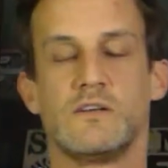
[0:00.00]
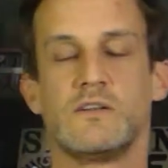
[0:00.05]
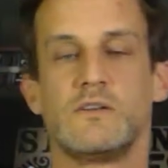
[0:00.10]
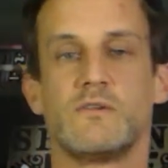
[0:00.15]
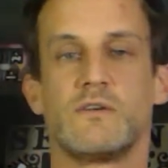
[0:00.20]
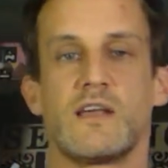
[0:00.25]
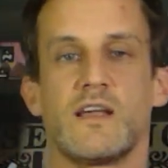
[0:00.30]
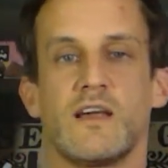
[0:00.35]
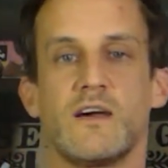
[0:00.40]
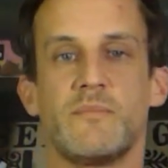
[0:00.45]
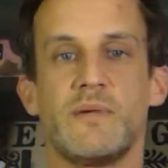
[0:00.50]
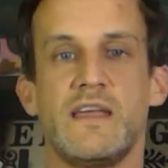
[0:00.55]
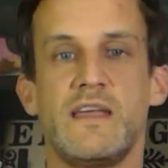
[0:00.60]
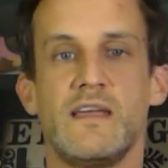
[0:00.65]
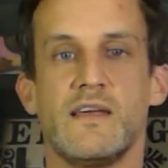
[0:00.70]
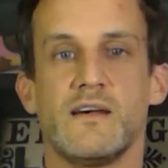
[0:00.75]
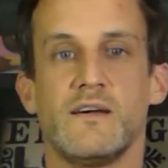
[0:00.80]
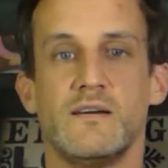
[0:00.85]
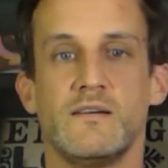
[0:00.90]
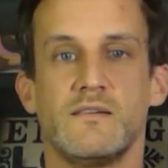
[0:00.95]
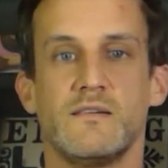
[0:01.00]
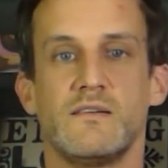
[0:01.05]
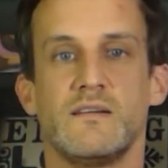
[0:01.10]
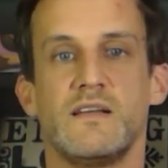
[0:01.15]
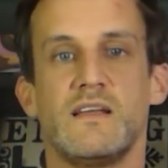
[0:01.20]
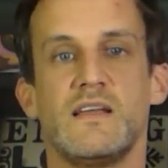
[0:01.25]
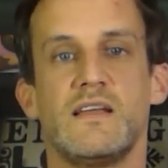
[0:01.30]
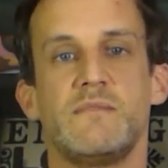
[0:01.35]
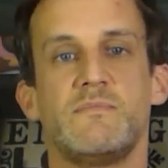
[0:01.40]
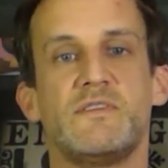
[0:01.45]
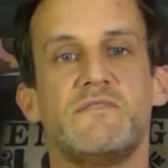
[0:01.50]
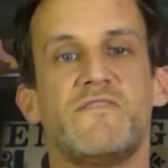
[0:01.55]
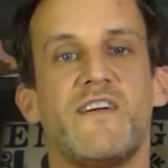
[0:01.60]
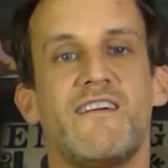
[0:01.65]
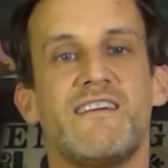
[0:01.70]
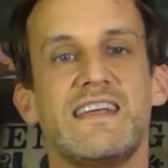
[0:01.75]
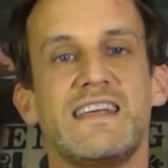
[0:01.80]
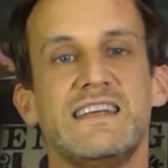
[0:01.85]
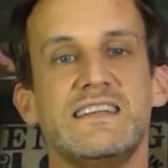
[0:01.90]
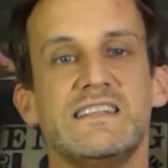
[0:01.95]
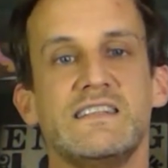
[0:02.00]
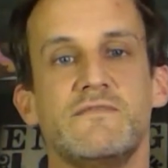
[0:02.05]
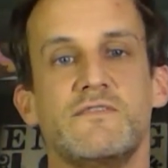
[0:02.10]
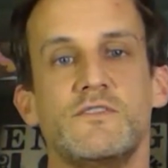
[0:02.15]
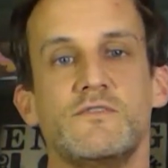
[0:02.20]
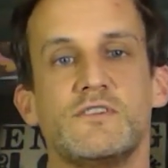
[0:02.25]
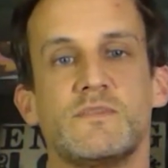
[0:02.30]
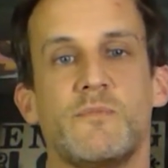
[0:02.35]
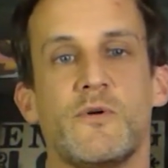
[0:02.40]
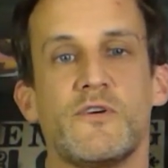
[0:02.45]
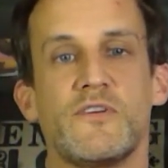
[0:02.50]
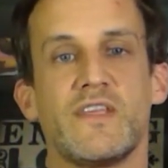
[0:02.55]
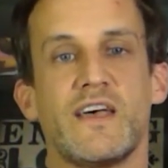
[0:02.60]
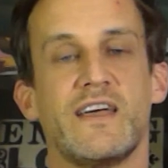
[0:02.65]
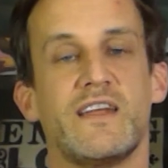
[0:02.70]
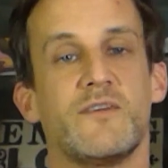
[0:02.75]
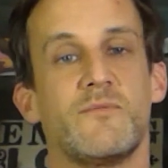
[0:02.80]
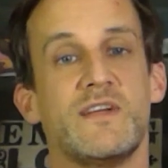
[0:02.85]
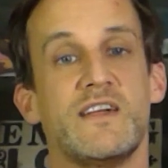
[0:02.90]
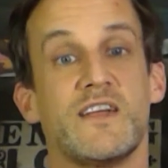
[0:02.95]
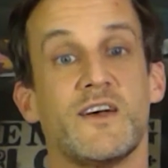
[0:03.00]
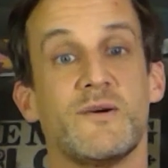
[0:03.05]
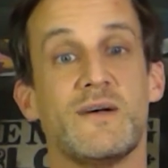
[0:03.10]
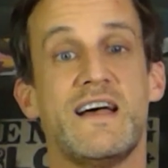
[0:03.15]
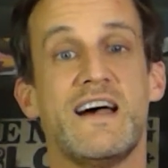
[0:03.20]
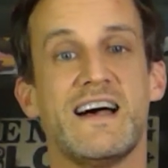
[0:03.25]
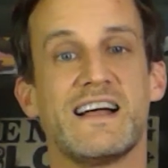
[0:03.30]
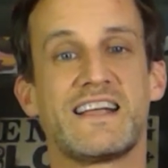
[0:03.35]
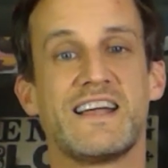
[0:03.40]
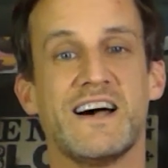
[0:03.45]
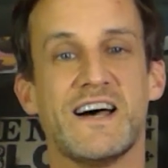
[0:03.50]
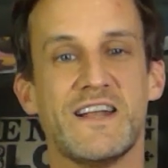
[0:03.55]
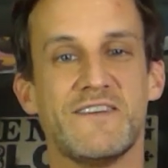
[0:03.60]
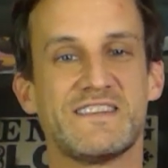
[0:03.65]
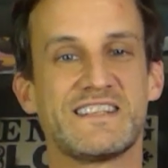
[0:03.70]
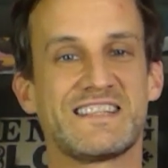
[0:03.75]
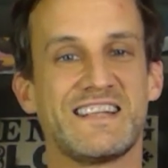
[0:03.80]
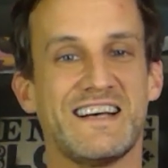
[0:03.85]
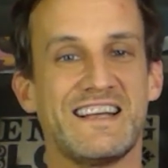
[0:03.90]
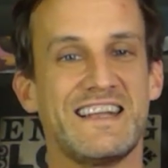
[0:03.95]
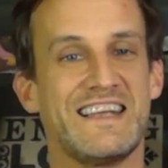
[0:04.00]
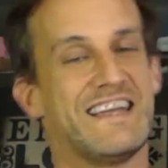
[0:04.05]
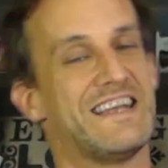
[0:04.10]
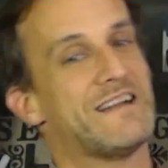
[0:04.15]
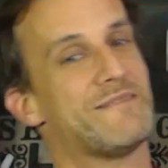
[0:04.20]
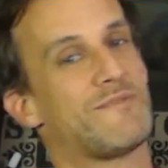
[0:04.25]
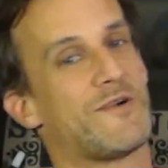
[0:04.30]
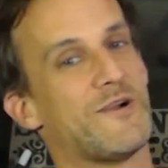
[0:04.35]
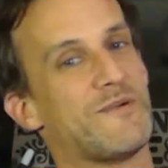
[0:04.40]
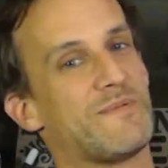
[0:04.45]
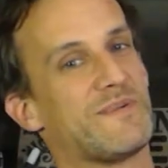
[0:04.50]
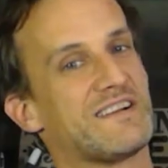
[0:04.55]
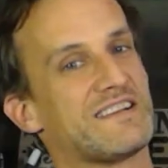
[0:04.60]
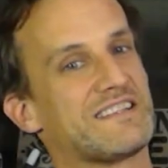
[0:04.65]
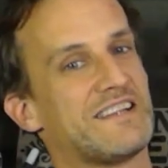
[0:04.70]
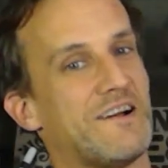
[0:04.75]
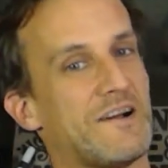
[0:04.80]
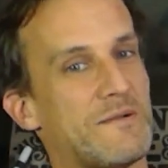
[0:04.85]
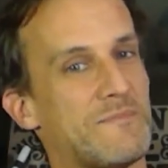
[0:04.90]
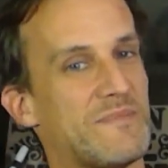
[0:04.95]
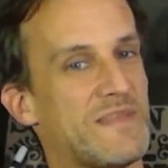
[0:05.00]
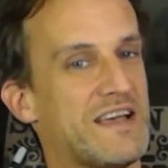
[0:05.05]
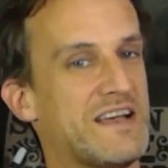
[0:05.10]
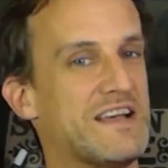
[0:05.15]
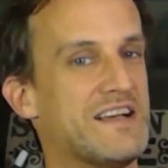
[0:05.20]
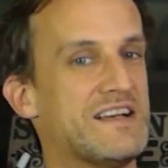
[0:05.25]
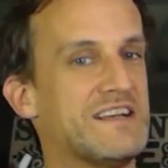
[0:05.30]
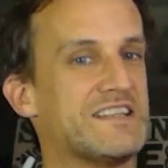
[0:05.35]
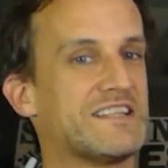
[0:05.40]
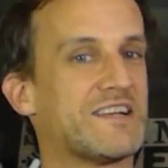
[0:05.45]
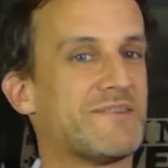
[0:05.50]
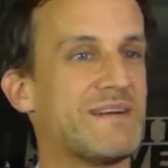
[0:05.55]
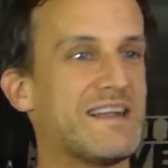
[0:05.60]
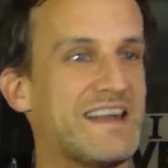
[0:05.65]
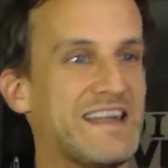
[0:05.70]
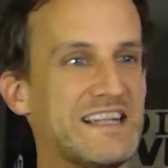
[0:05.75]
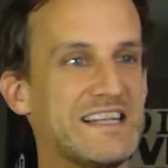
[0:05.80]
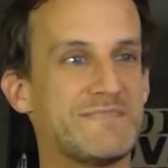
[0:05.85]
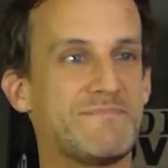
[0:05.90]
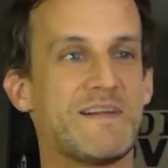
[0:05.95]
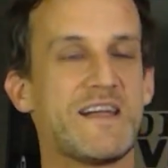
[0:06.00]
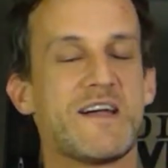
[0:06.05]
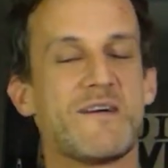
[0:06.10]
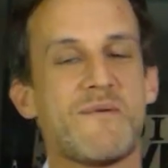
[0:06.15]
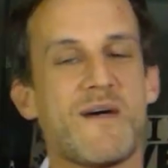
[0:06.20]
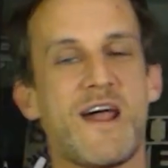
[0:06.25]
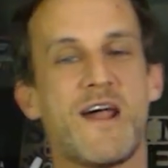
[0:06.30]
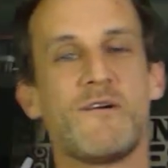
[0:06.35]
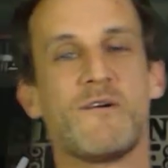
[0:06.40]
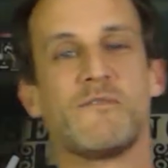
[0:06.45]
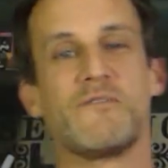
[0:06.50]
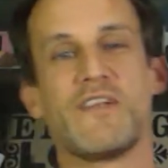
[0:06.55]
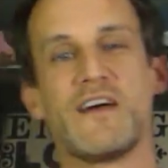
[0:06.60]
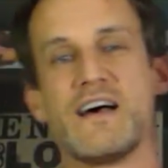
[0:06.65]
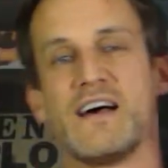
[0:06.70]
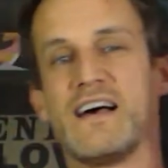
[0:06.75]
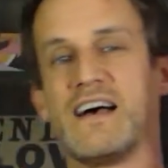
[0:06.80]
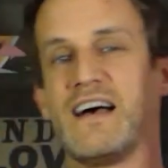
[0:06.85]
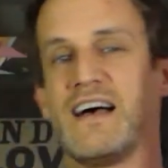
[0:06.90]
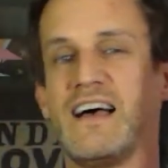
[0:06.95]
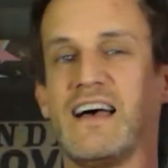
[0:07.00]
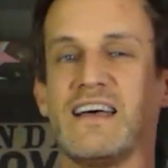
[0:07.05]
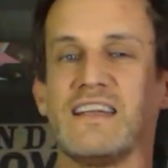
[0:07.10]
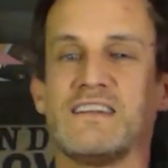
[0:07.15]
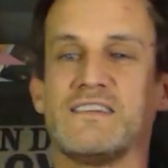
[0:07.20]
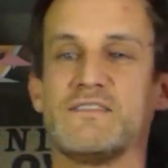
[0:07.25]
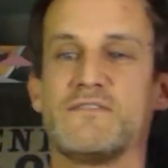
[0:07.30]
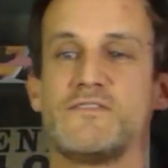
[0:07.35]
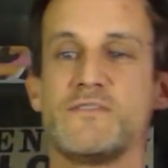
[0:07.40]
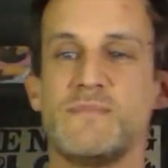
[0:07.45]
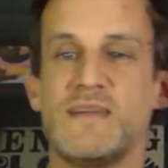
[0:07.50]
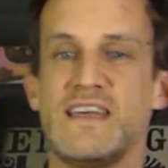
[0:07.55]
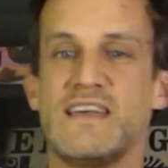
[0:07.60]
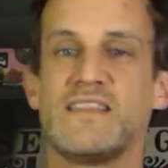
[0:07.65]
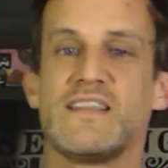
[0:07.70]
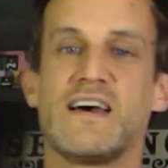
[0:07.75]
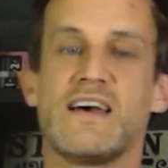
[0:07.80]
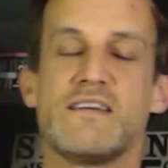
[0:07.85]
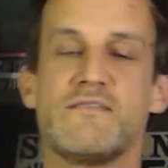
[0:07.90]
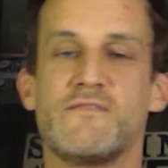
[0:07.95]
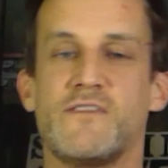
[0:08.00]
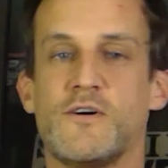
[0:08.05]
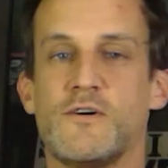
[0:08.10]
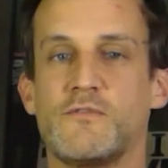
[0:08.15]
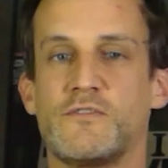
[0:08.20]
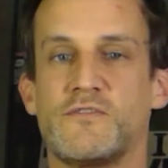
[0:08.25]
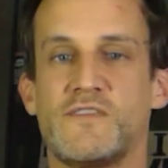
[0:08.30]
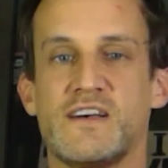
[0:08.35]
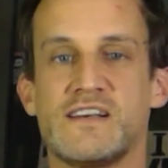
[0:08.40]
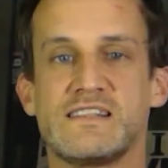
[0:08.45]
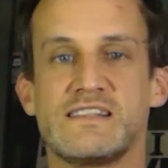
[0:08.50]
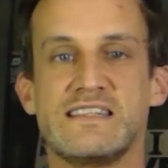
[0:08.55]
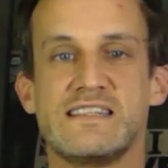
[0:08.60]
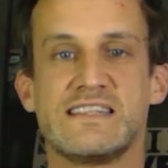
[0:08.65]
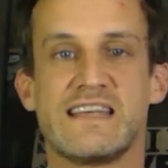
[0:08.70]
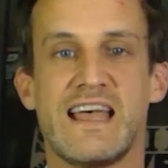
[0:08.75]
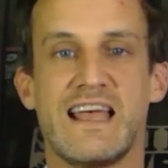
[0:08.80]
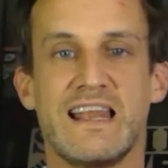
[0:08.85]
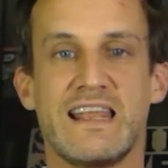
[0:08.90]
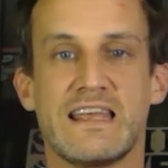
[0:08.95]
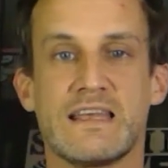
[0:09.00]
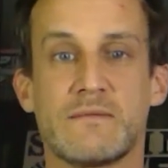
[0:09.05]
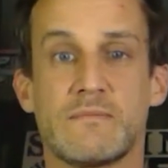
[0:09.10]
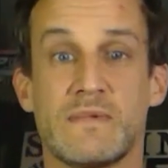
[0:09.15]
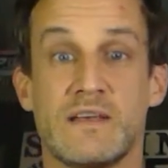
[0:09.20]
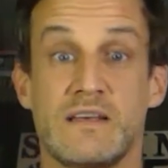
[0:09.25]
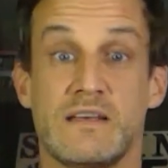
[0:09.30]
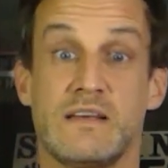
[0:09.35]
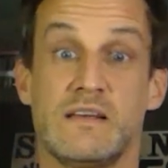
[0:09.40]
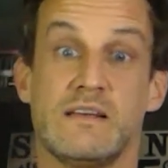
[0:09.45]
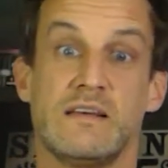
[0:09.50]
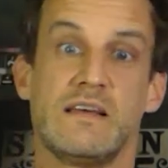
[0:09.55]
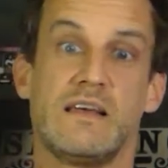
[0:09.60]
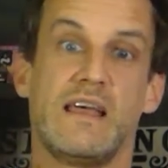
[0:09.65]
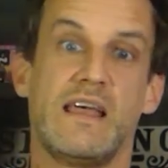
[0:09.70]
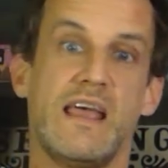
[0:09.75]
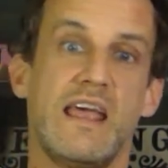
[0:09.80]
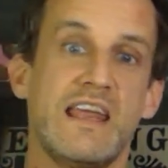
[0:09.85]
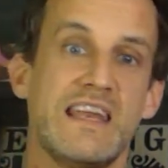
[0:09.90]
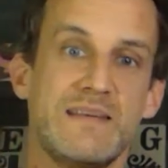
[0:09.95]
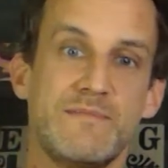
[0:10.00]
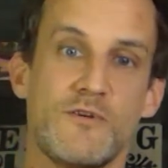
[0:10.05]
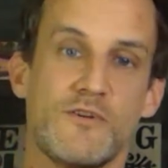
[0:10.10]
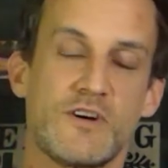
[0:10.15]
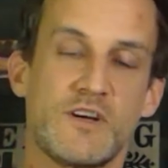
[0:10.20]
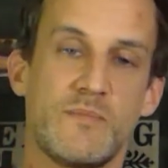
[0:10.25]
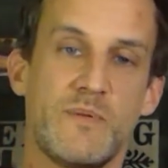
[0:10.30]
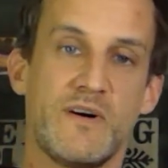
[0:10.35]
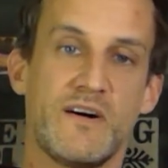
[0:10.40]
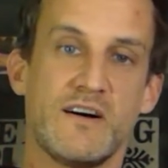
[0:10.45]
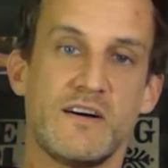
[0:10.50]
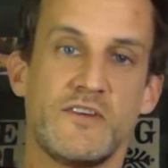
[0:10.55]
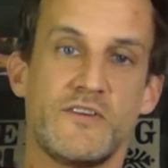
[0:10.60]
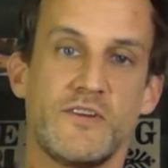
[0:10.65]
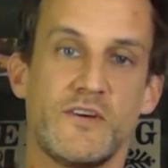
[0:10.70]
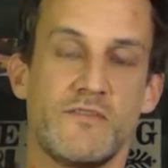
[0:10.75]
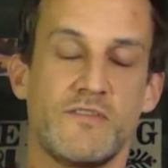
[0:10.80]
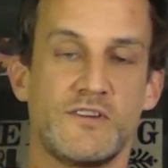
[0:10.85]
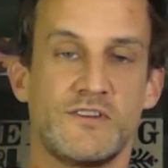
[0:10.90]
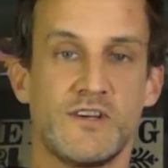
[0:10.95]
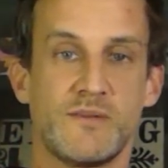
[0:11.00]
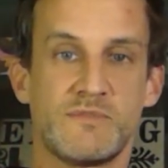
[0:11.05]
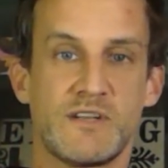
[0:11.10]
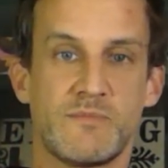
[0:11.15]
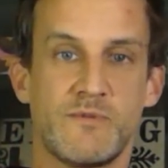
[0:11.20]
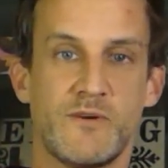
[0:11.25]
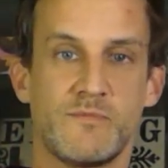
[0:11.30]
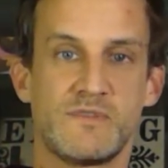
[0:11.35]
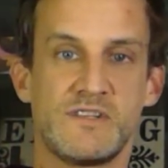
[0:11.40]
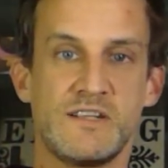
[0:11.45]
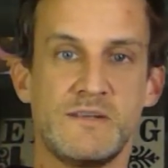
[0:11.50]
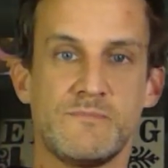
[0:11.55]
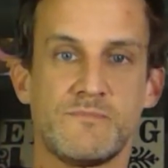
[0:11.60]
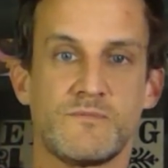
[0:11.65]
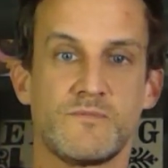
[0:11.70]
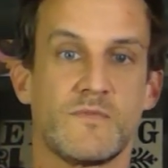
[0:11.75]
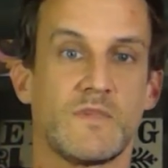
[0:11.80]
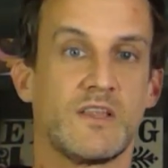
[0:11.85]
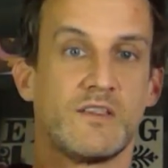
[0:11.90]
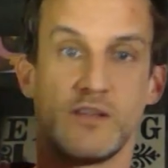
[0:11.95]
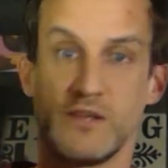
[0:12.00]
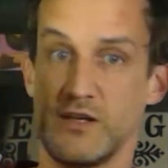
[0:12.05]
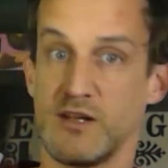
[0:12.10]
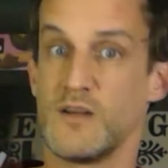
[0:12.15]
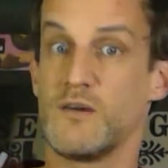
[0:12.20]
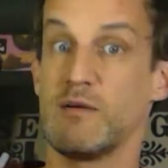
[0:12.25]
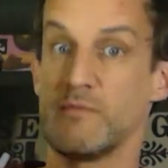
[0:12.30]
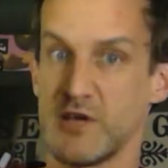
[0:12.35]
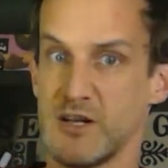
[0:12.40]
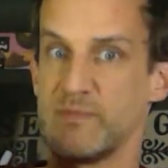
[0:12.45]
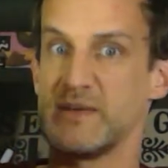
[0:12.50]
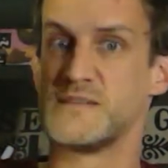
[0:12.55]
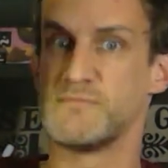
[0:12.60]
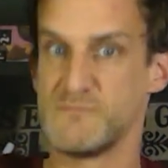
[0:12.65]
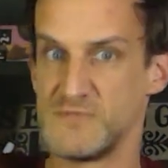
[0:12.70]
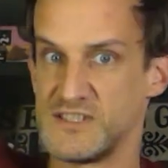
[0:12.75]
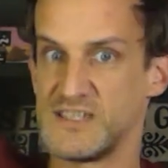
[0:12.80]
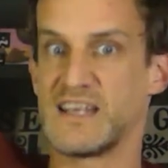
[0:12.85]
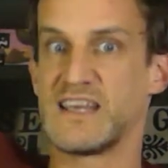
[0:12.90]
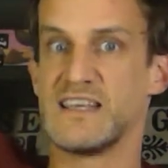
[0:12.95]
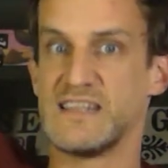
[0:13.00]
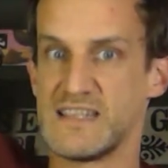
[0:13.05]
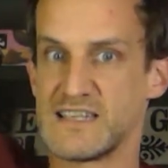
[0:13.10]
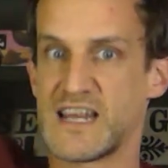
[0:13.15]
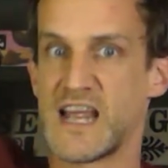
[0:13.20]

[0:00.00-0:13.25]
looking up here. It'd be very easy for you to point that in a window at kind of a slightly inappropriate time. So we need to be aware of that. And for me, that involves firstly telling any occupiers of the subject property that, you know, I'm going to be sticking this